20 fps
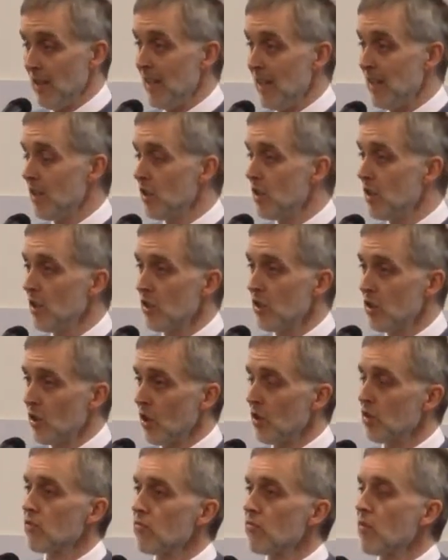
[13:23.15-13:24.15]
in
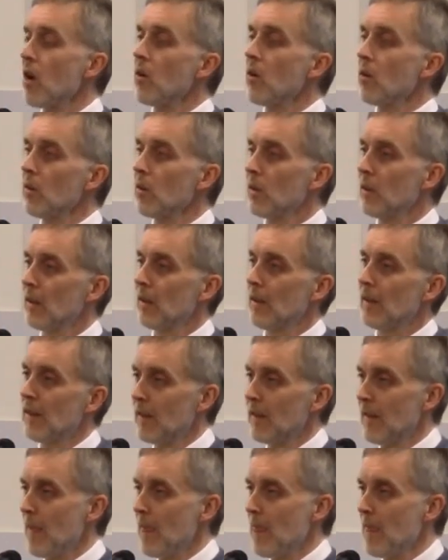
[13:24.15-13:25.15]
John's role
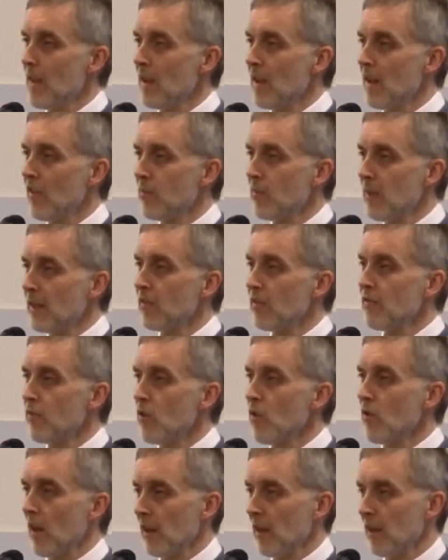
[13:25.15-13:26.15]
of being the
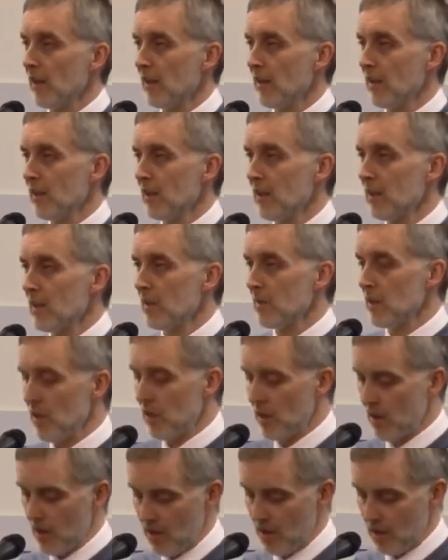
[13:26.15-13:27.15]
forerunner to the
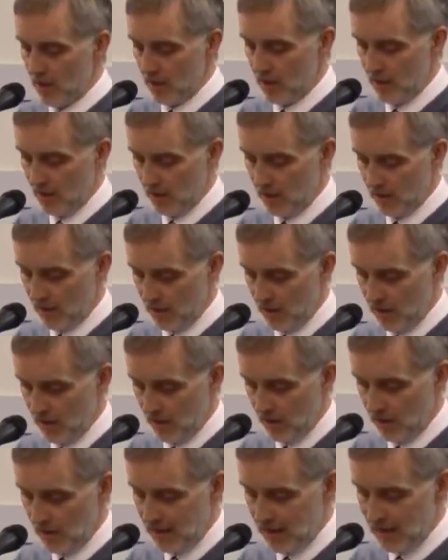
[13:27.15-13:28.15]
Messiah.
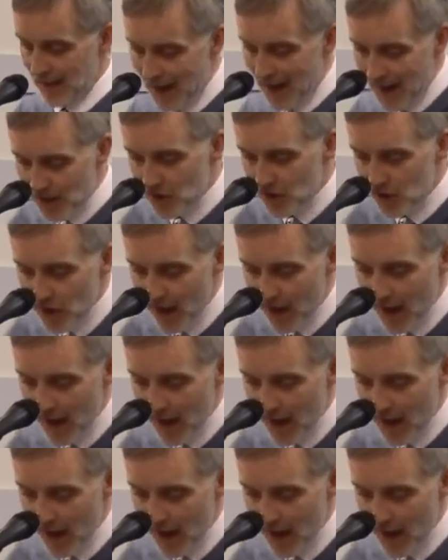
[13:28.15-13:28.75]
And